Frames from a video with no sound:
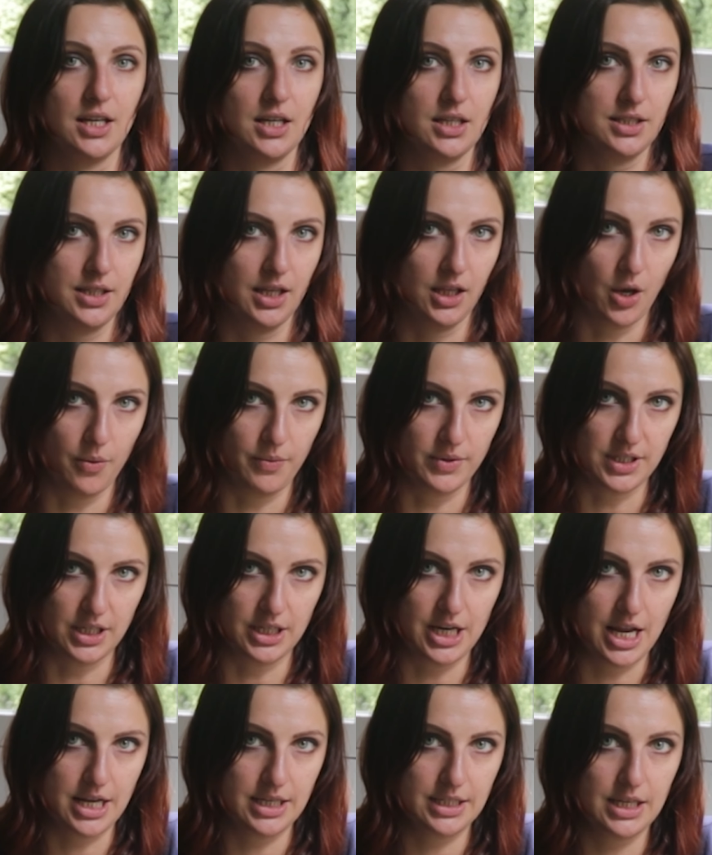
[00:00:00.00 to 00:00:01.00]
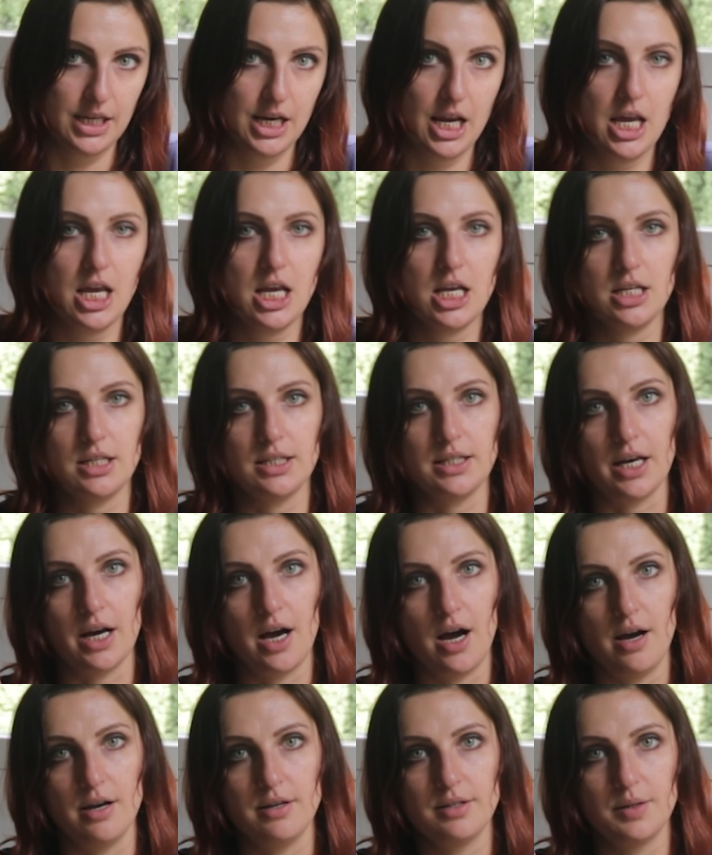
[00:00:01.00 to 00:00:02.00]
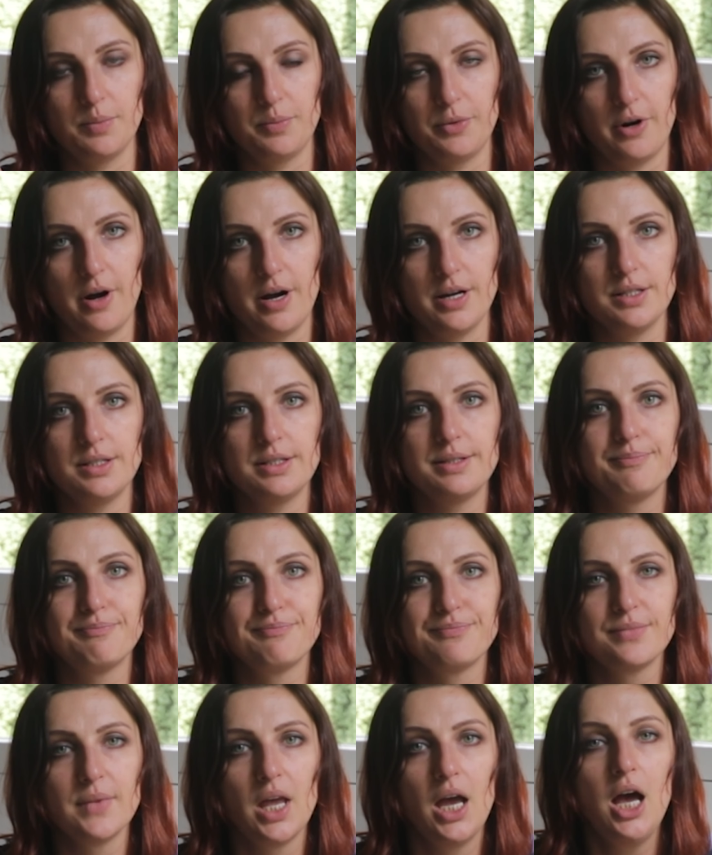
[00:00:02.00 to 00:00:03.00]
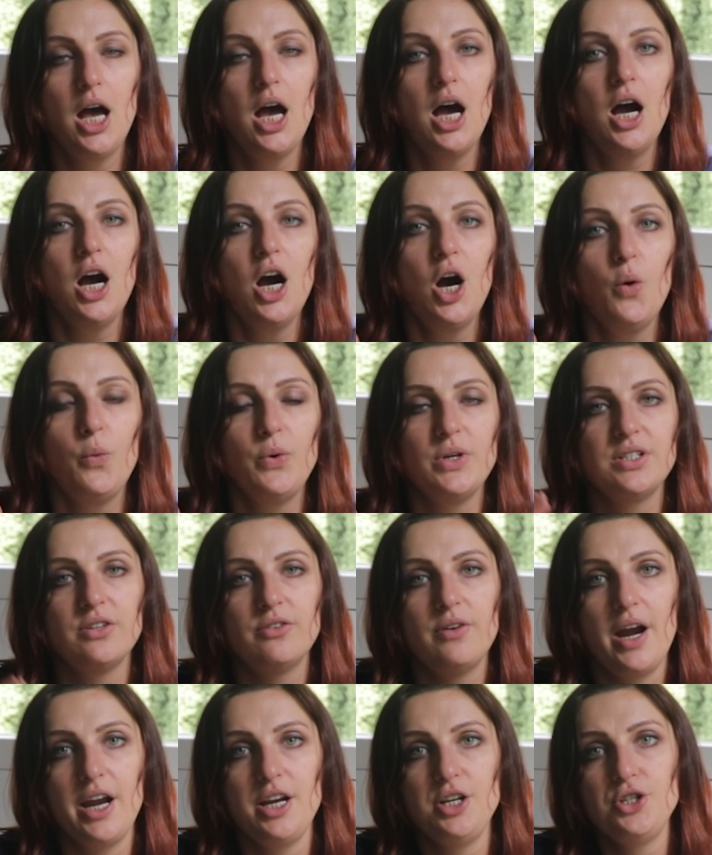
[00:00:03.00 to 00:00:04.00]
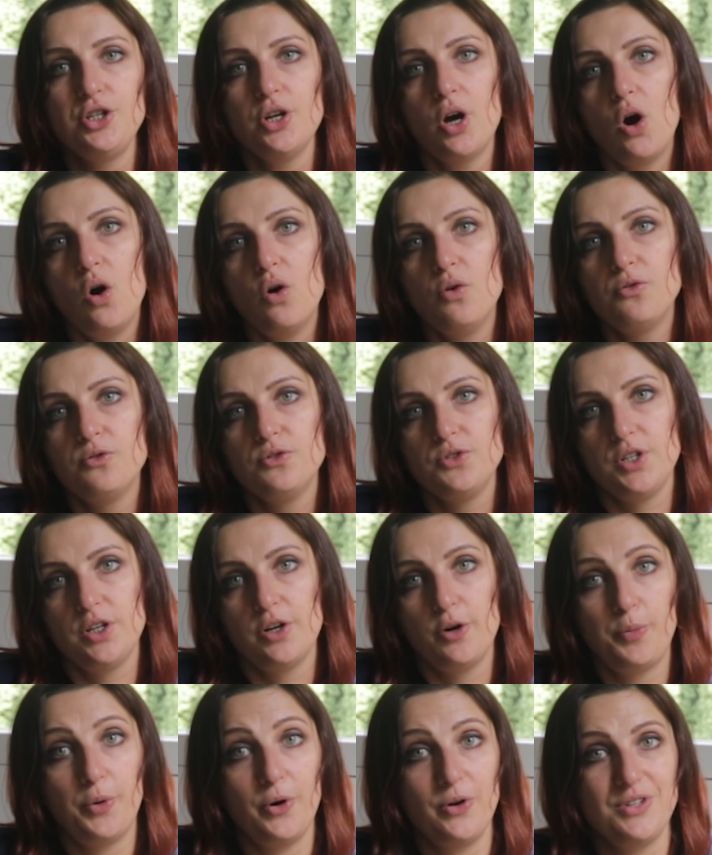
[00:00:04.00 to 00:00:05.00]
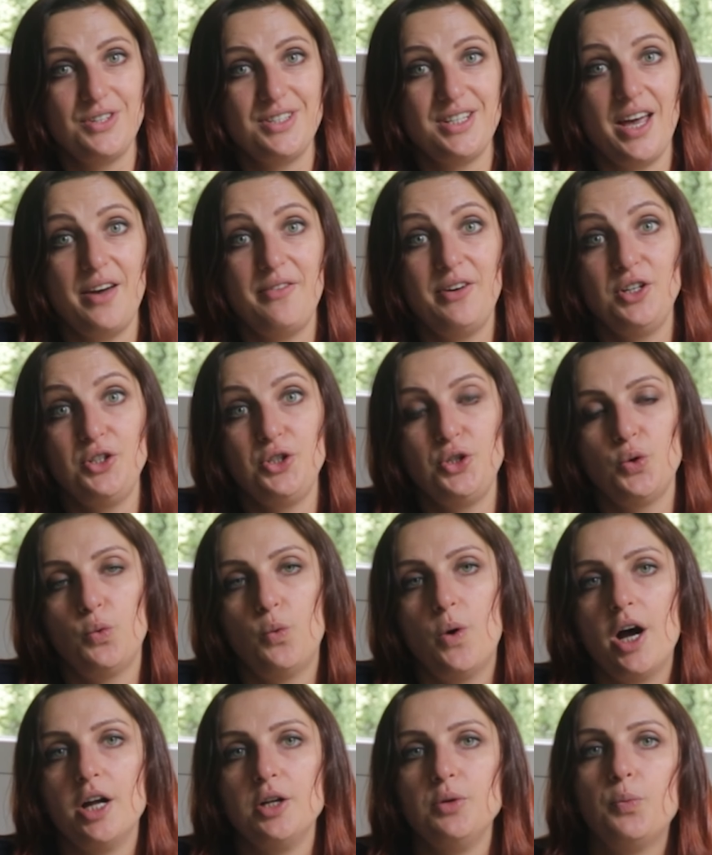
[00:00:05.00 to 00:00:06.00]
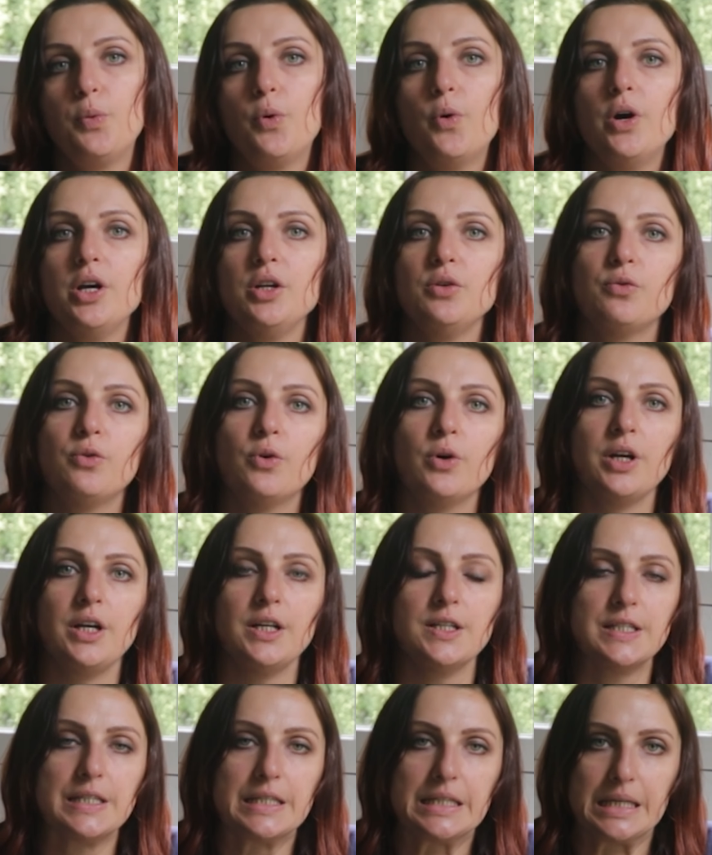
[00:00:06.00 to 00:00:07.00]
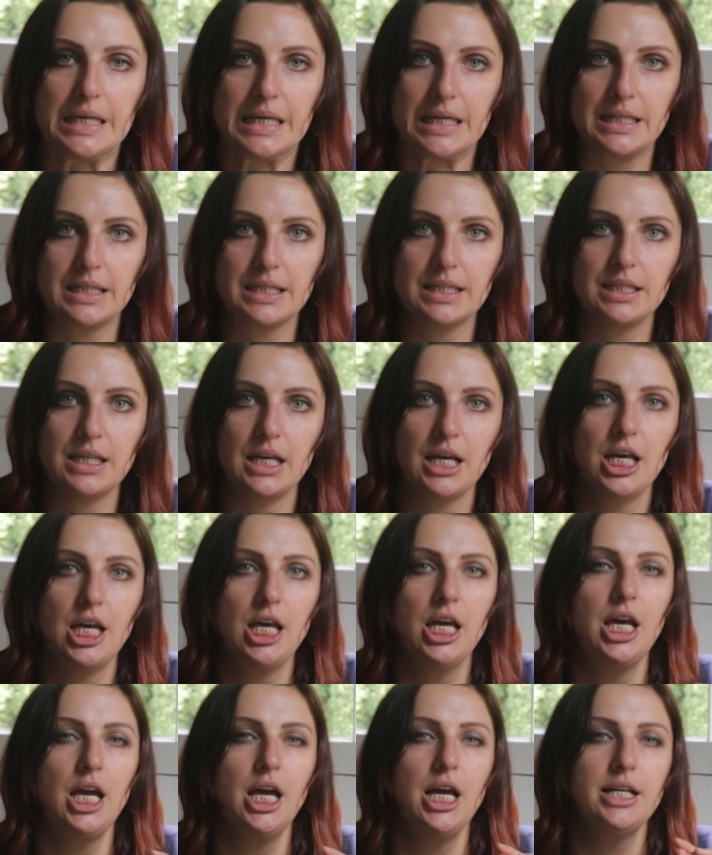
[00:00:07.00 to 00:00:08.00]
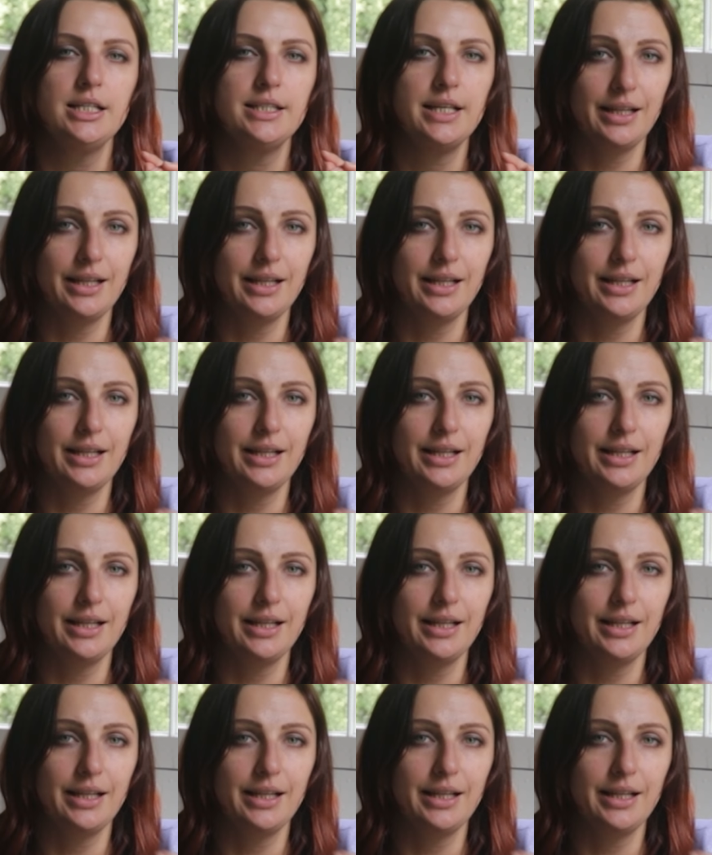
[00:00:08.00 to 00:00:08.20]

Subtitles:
The lower the density, the higher the price. With a range of 0.7 to 1.46.